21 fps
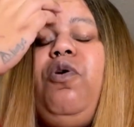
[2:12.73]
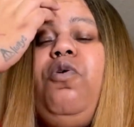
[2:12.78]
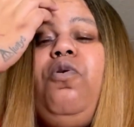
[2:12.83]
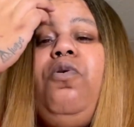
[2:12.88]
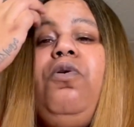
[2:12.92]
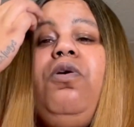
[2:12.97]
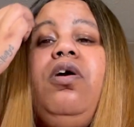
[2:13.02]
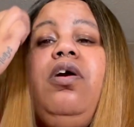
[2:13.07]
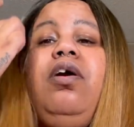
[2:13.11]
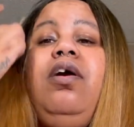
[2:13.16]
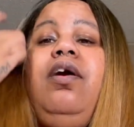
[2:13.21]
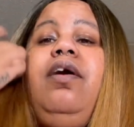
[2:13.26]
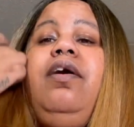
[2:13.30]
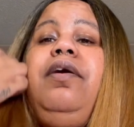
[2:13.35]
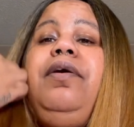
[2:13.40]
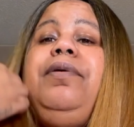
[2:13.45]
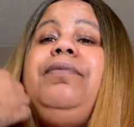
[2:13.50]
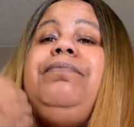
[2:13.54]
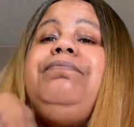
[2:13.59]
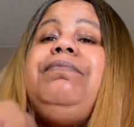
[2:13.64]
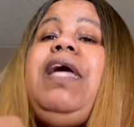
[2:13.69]
or
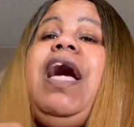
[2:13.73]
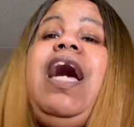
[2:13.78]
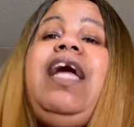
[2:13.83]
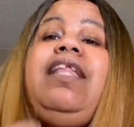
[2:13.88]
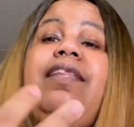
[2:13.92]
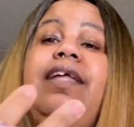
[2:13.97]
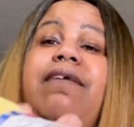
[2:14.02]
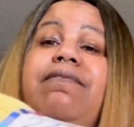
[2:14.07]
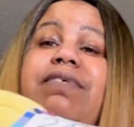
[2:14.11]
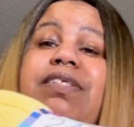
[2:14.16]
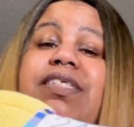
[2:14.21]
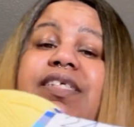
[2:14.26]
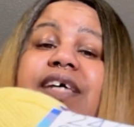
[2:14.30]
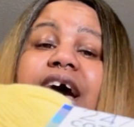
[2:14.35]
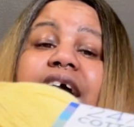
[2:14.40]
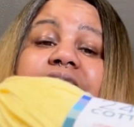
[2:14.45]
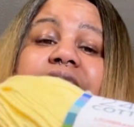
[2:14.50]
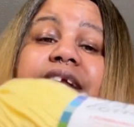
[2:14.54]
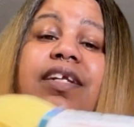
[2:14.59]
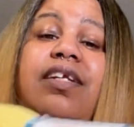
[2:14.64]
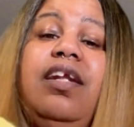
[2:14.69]
I love this
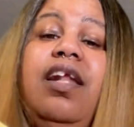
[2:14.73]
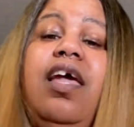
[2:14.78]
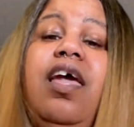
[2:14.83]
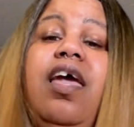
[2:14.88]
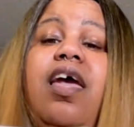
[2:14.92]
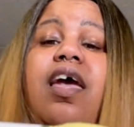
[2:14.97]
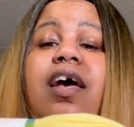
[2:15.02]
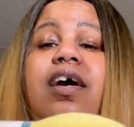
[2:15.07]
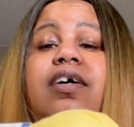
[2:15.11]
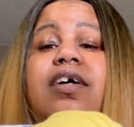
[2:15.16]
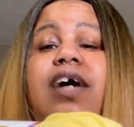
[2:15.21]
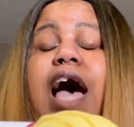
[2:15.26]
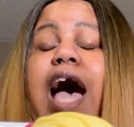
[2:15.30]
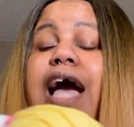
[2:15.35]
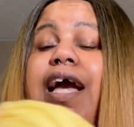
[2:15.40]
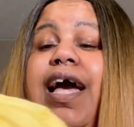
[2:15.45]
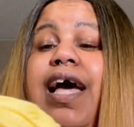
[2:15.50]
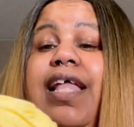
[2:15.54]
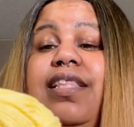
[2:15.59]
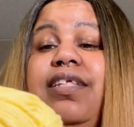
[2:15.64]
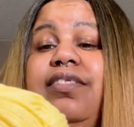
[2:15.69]
cotton. I
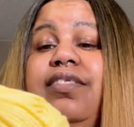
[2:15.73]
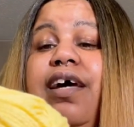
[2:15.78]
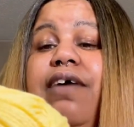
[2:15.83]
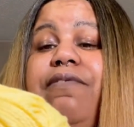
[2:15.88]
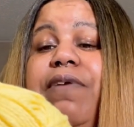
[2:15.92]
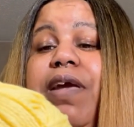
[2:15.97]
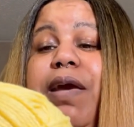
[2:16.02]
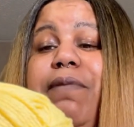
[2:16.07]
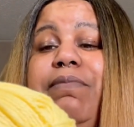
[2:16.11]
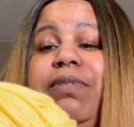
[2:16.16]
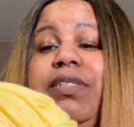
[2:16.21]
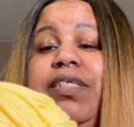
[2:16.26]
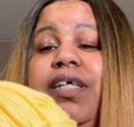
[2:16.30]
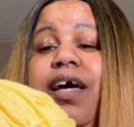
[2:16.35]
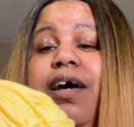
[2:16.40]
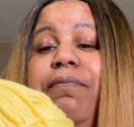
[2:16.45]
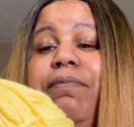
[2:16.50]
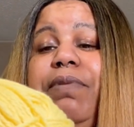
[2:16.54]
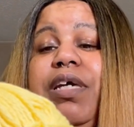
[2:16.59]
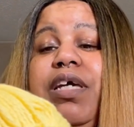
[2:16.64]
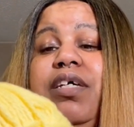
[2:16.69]
got this off
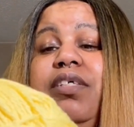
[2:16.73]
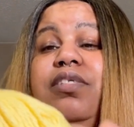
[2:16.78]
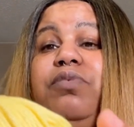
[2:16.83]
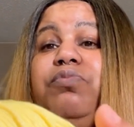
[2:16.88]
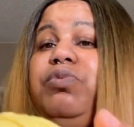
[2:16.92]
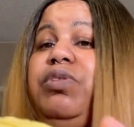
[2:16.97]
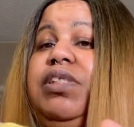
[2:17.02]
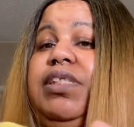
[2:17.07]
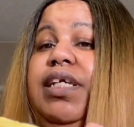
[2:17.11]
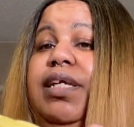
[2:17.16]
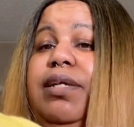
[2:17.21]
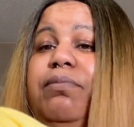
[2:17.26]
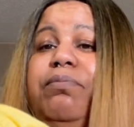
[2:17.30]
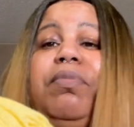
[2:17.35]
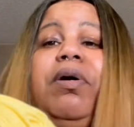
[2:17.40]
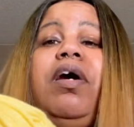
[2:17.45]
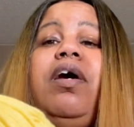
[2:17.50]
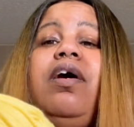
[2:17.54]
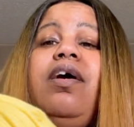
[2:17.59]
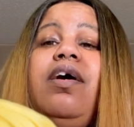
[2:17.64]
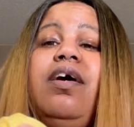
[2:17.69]
Amazon because it was cheap.
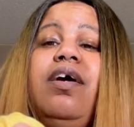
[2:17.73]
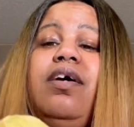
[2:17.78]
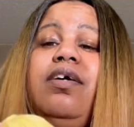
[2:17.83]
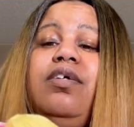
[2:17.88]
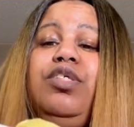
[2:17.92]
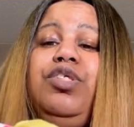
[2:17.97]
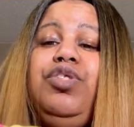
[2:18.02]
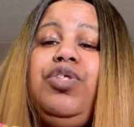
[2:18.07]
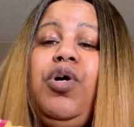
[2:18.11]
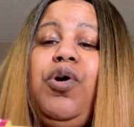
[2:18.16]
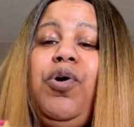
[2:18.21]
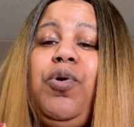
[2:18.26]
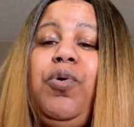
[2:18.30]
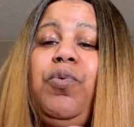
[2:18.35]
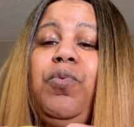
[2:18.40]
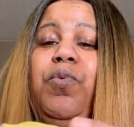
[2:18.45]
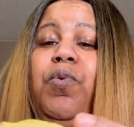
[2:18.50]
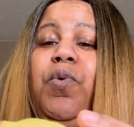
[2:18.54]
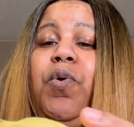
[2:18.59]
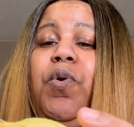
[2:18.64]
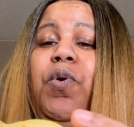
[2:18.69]

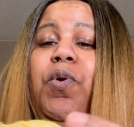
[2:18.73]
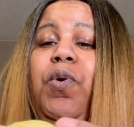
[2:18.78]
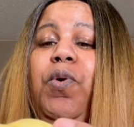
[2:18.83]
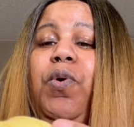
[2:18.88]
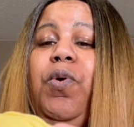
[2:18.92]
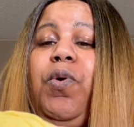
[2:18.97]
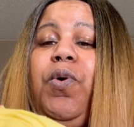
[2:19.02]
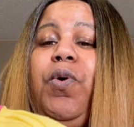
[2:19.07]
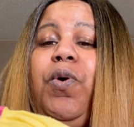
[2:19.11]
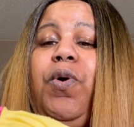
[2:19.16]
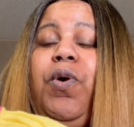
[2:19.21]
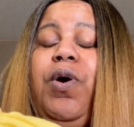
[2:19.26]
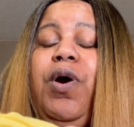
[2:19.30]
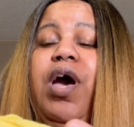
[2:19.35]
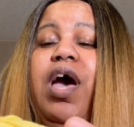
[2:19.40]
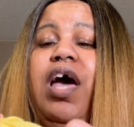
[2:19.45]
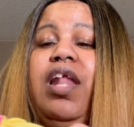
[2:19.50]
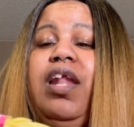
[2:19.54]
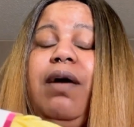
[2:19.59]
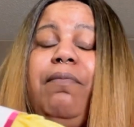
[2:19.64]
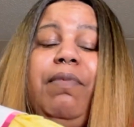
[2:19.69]
So,
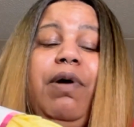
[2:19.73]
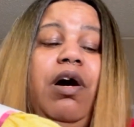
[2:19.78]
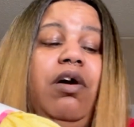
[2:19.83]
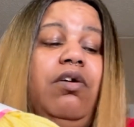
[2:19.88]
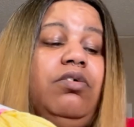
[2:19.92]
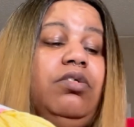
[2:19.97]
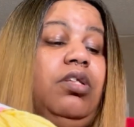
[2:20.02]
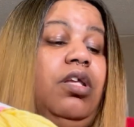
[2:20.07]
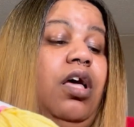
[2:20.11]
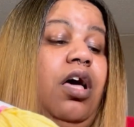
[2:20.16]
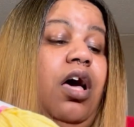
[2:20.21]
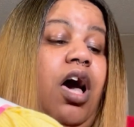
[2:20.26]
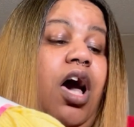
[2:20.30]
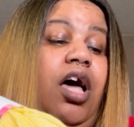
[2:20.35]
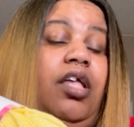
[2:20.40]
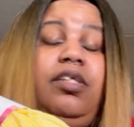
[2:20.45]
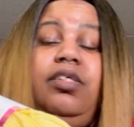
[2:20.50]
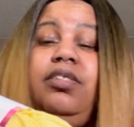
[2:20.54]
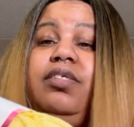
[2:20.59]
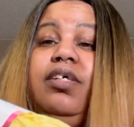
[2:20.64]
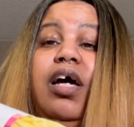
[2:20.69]
and I bought all
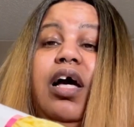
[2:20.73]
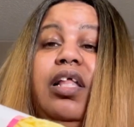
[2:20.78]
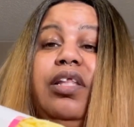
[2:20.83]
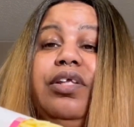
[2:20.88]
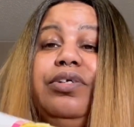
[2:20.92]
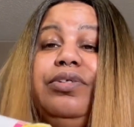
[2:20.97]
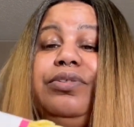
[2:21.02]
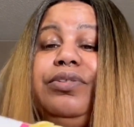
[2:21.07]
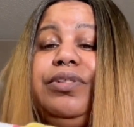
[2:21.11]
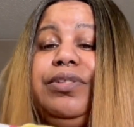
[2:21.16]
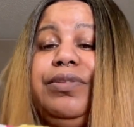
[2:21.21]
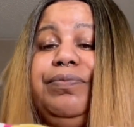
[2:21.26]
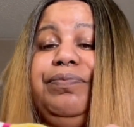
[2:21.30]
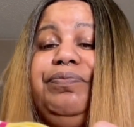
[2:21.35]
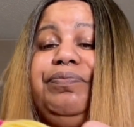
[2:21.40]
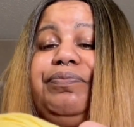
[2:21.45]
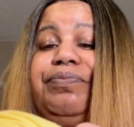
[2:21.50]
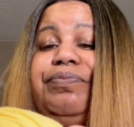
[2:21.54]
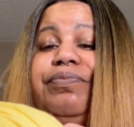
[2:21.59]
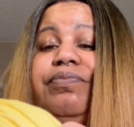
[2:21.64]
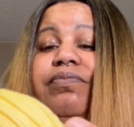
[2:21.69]
these colors
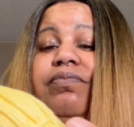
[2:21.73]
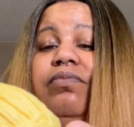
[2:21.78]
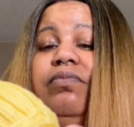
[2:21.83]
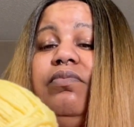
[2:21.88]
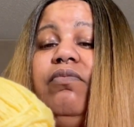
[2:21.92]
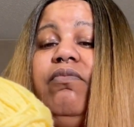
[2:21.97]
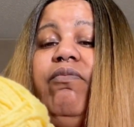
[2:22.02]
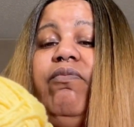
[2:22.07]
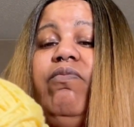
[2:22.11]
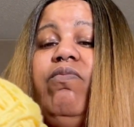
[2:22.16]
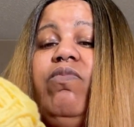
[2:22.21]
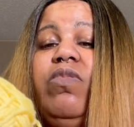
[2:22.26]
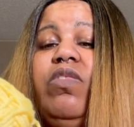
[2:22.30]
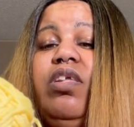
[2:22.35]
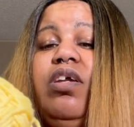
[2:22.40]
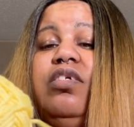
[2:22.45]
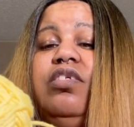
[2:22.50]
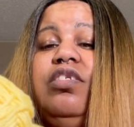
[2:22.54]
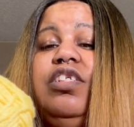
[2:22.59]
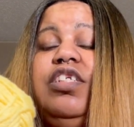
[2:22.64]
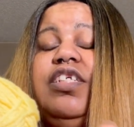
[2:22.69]

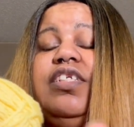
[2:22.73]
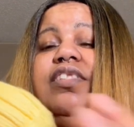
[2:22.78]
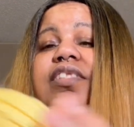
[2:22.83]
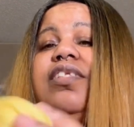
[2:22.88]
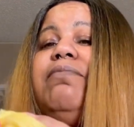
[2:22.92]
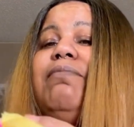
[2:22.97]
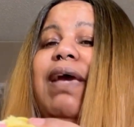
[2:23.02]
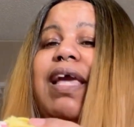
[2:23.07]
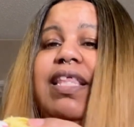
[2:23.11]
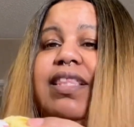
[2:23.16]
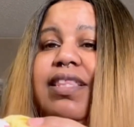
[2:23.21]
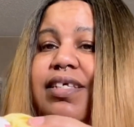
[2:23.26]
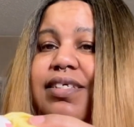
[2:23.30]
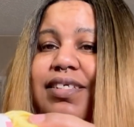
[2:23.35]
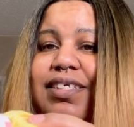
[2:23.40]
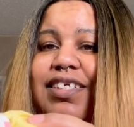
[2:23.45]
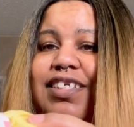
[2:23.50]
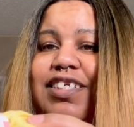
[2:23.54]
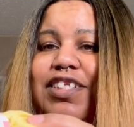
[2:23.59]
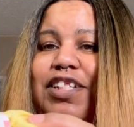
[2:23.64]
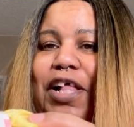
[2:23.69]
just to make this
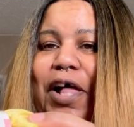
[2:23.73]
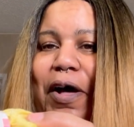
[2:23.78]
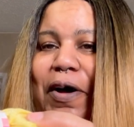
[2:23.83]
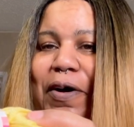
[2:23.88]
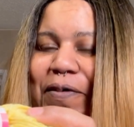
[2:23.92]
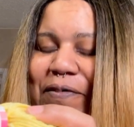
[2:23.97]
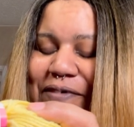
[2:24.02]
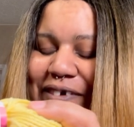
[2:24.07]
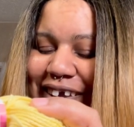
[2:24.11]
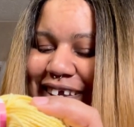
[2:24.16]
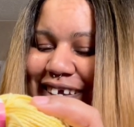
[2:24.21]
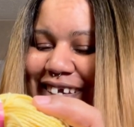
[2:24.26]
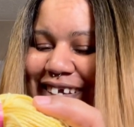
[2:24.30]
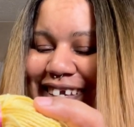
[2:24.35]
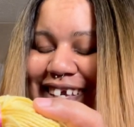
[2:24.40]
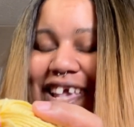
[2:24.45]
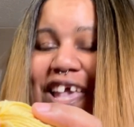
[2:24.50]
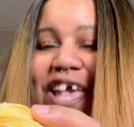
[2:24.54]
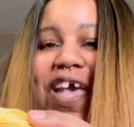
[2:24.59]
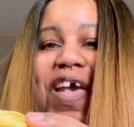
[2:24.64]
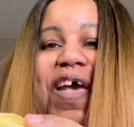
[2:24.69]
dishcloth
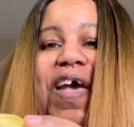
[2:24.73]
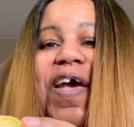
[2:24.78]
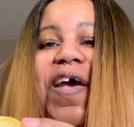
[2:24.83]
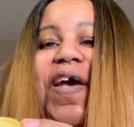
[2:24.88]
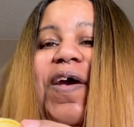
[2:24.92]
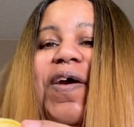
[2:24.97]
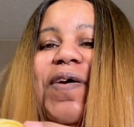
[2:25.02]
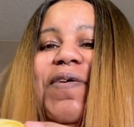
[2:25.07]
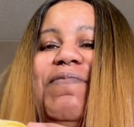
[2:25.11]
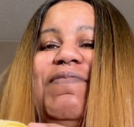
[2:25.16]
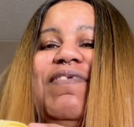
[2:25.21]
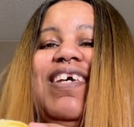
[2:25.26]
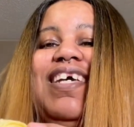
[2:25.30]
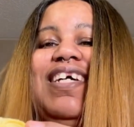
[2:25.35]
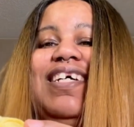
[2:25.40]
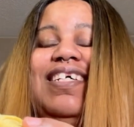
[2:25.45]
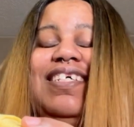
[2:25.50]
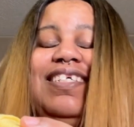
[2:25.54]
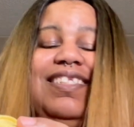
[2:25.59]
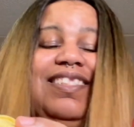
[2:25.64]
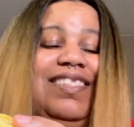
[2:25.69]

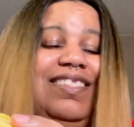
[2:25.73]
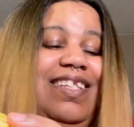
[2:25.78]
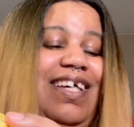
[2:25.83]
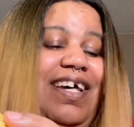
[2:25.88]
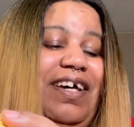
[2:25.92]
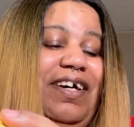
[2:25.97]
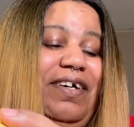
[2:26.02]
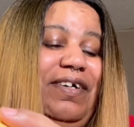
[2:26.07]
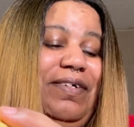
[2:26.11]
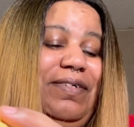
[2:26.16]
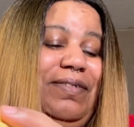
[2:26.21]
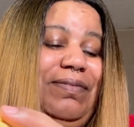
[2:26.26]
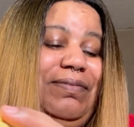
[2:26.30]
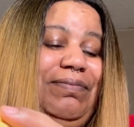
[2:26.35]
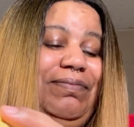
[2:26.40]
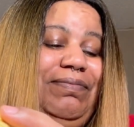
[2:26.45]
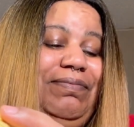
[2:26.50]
because I